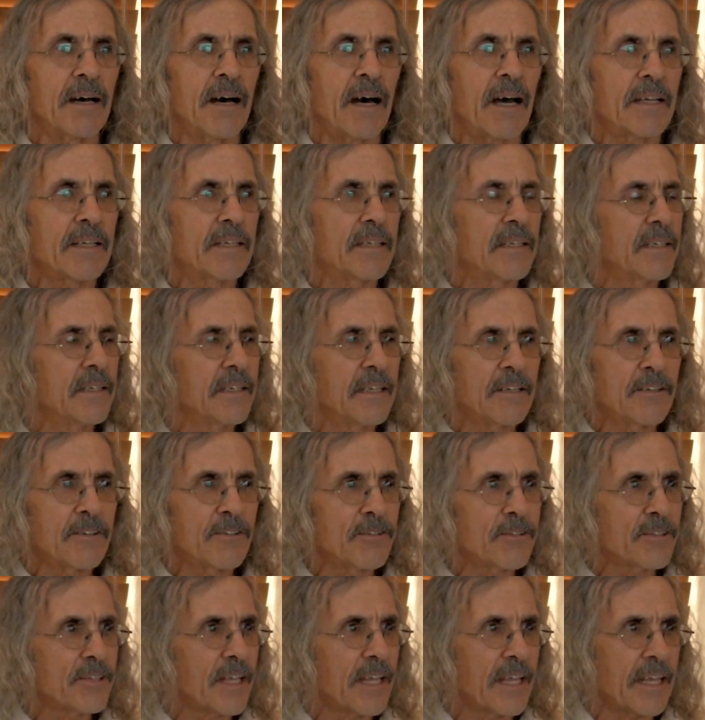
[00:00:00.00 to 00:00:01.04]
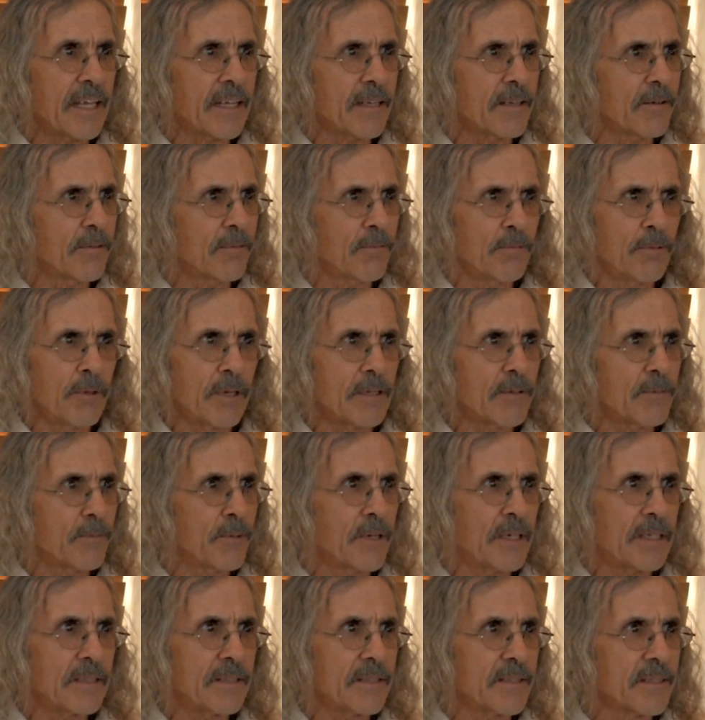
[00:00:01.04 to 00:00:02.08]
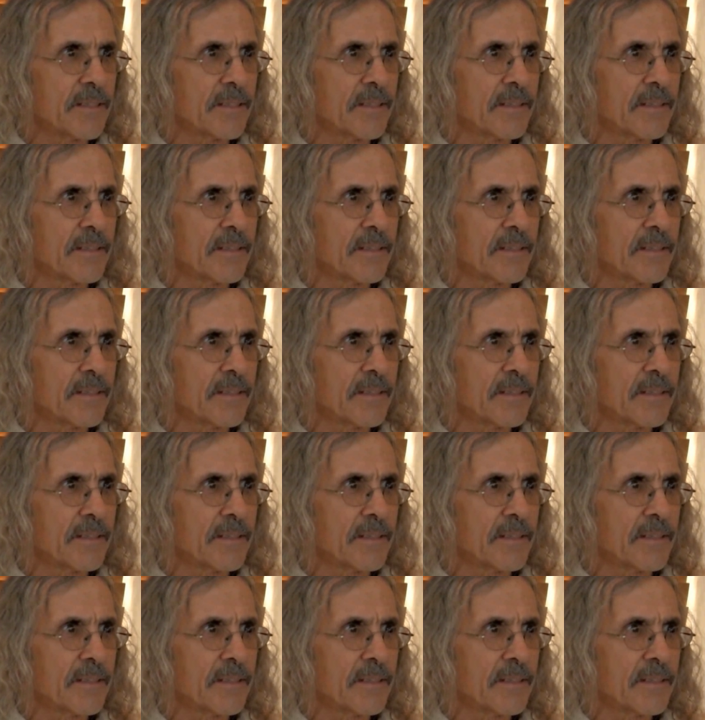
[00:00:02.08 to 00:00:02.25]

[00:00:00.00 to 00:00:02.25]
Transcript: I didn't understand what it was.